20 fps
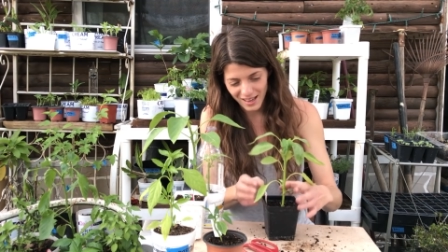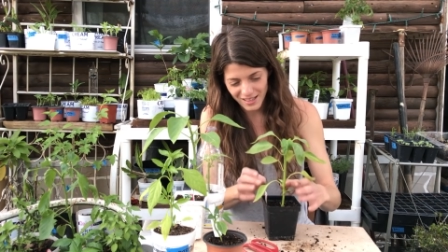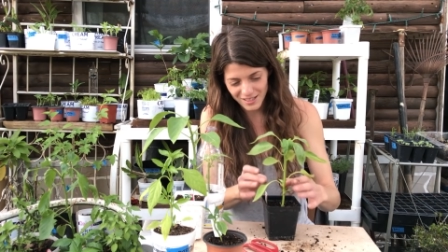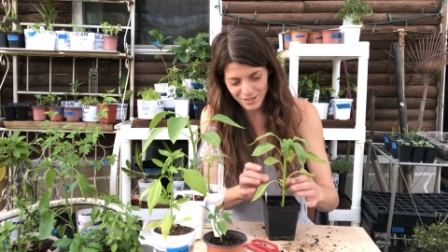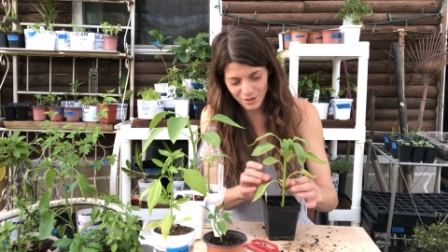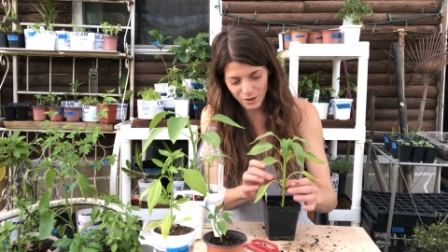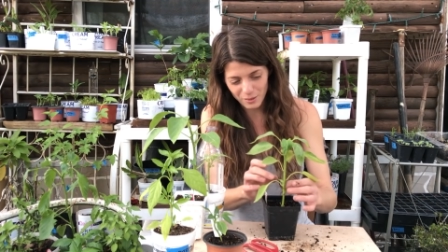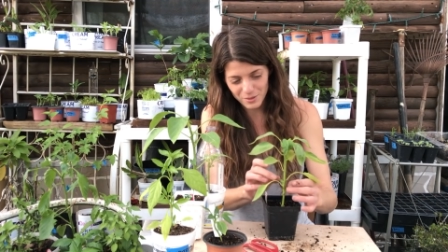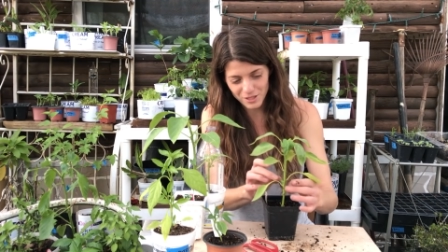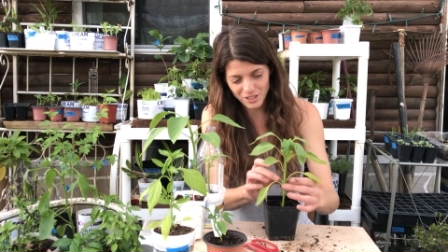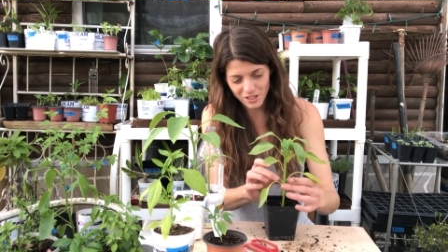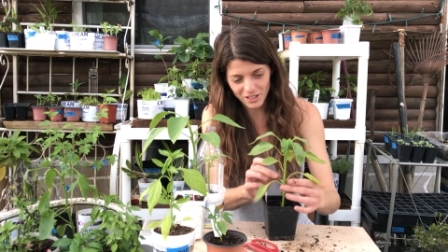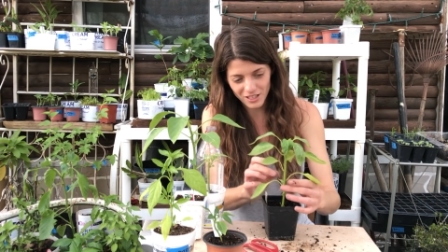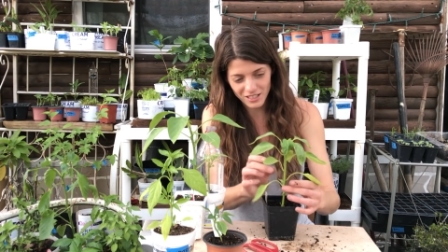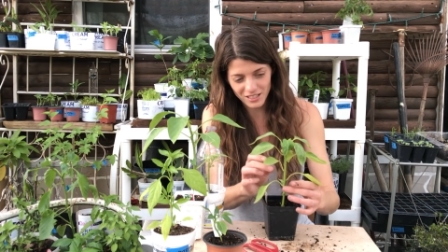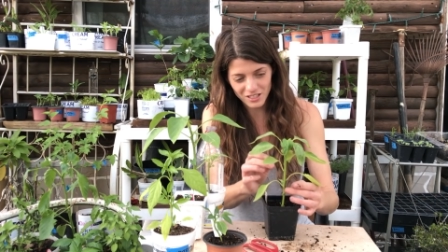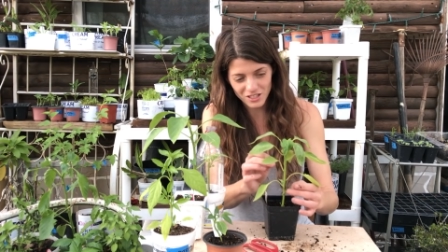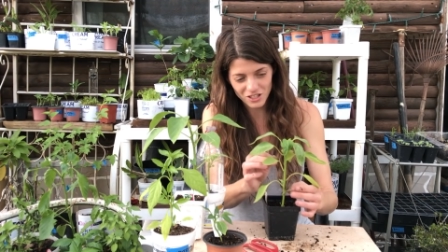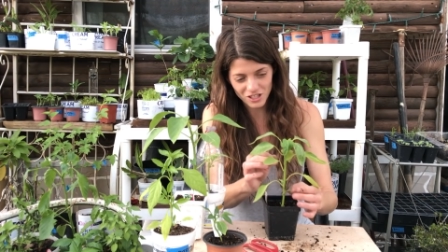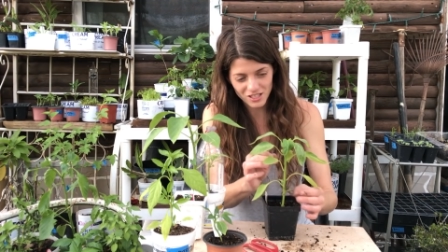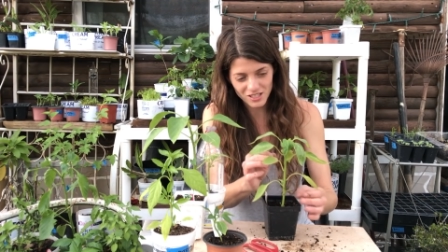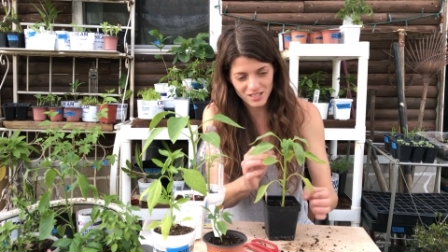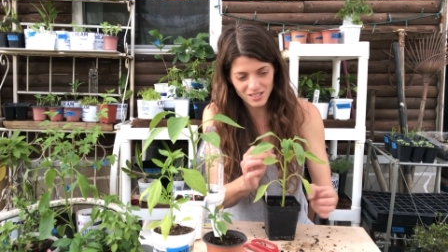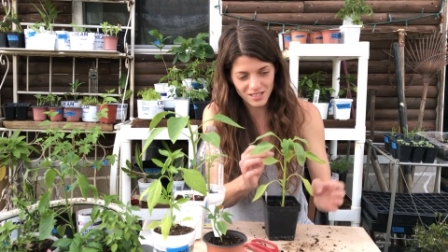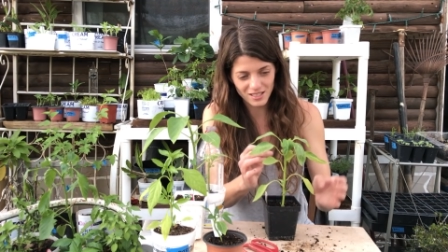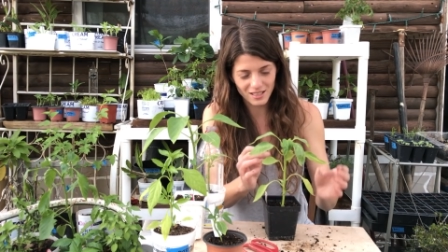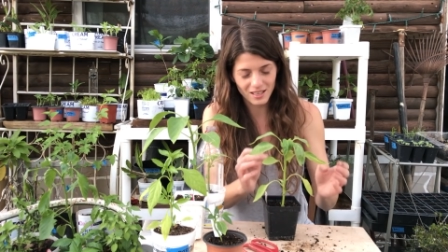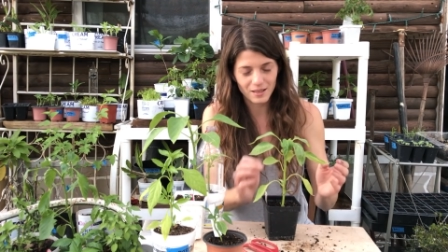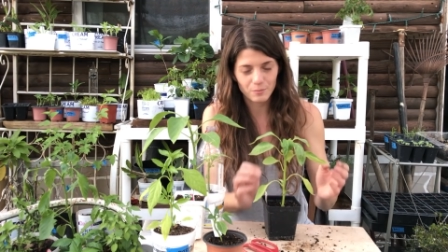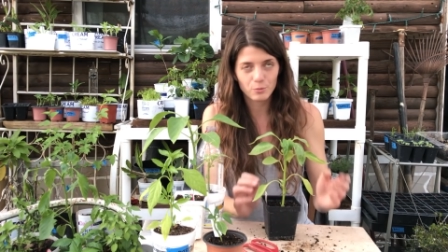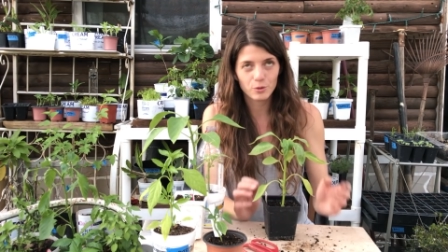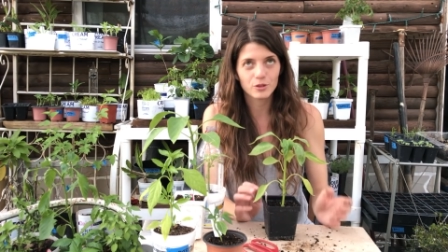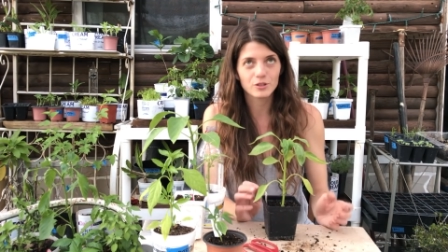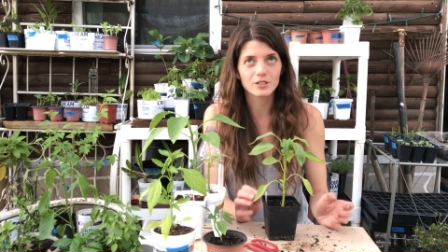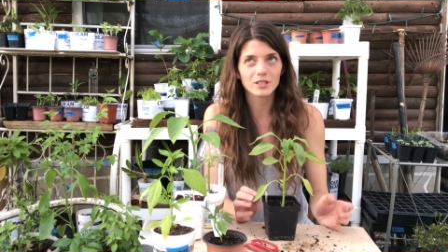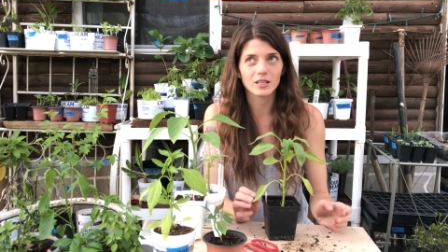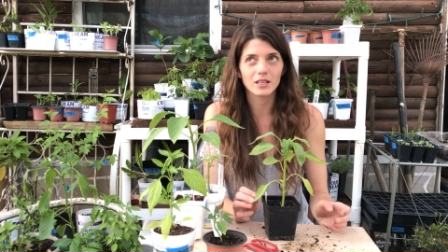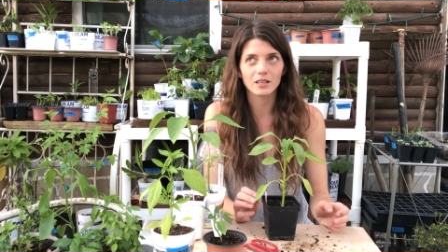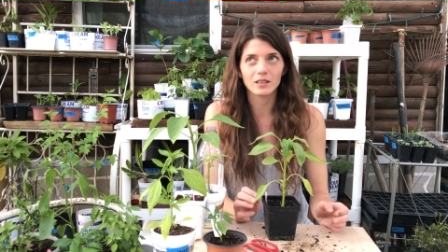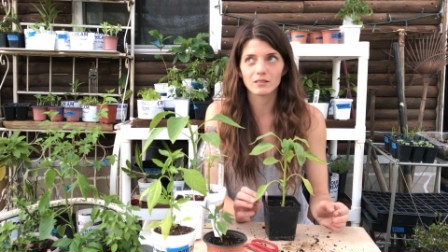And so I'm starting to just see, I
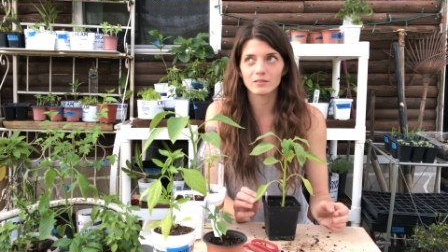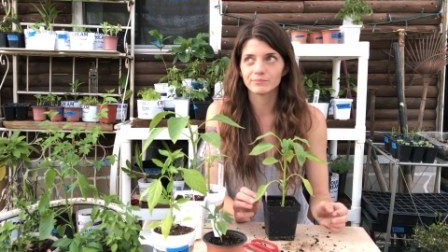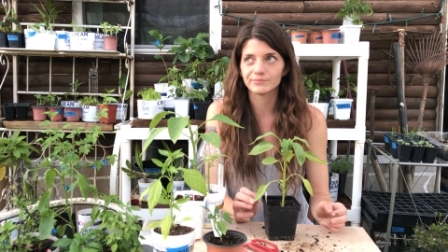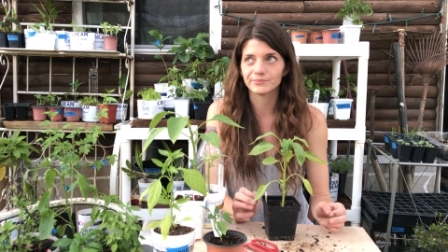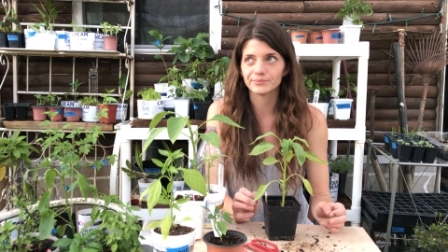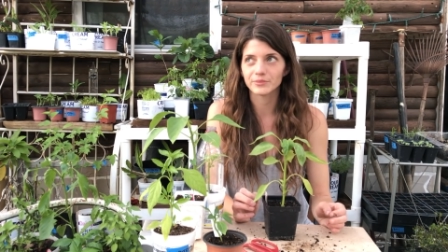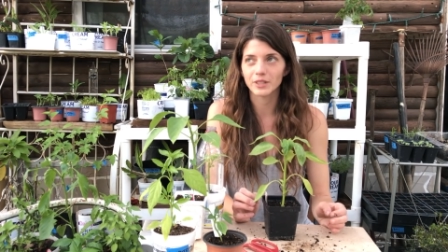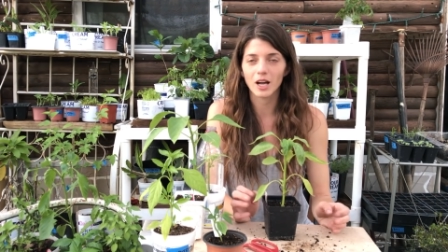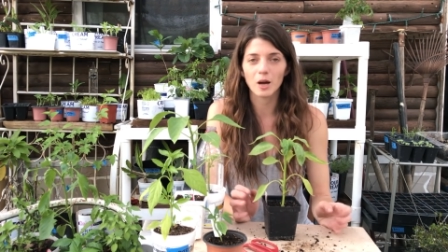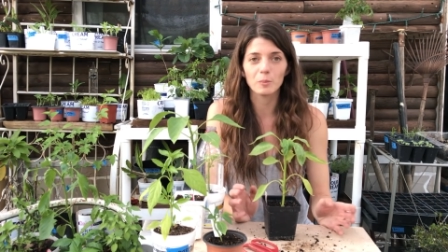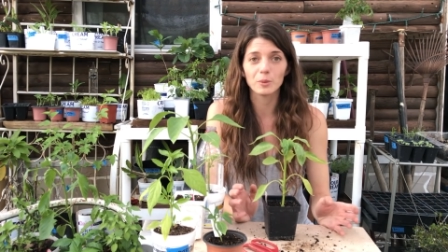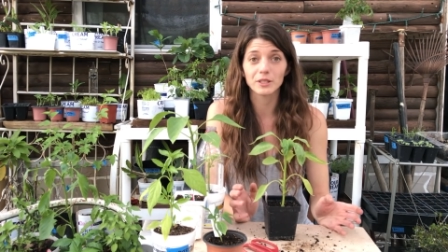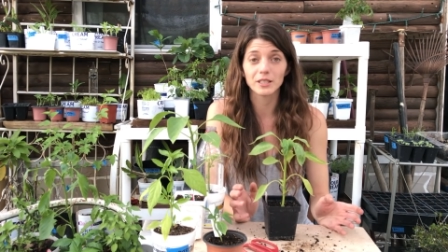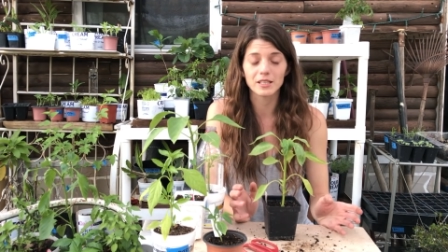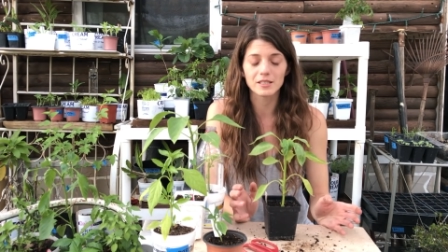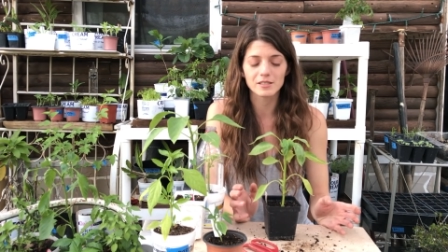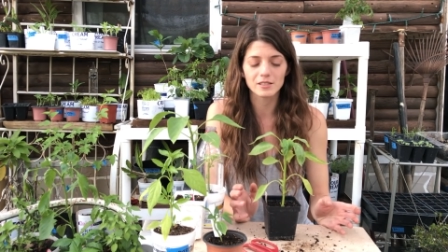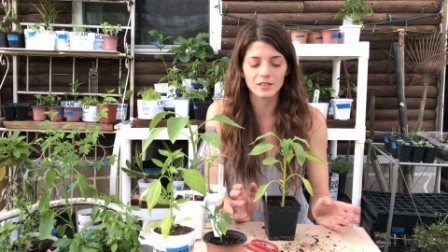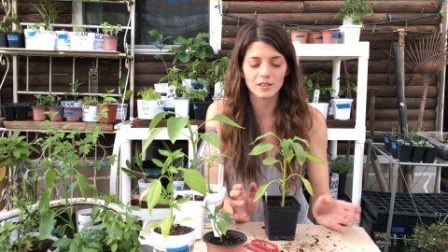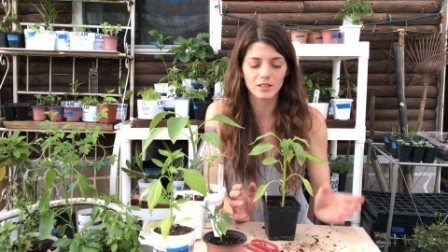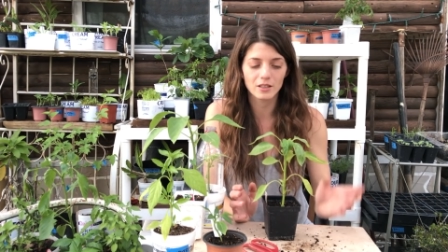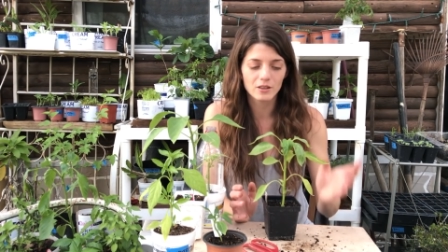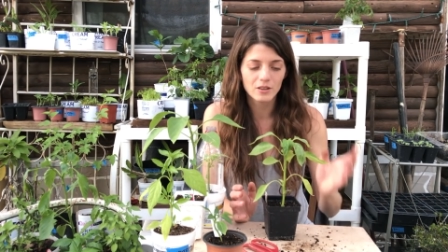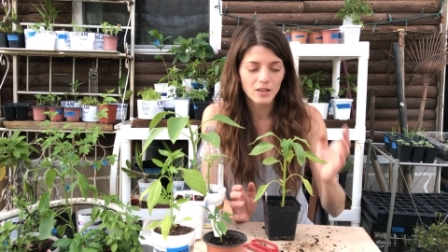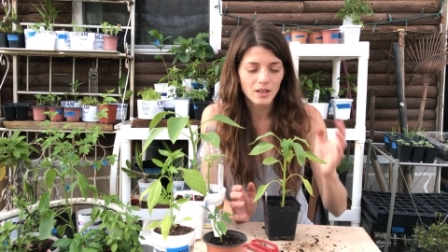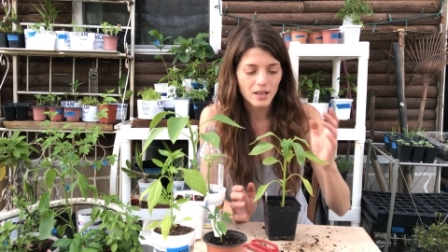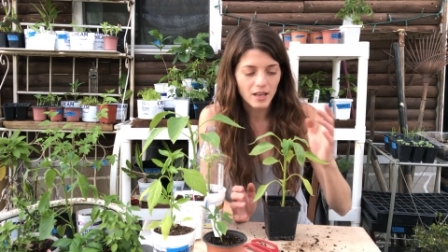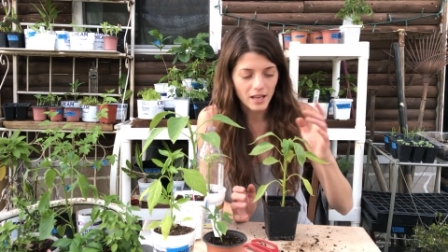pruned it a couple days ago,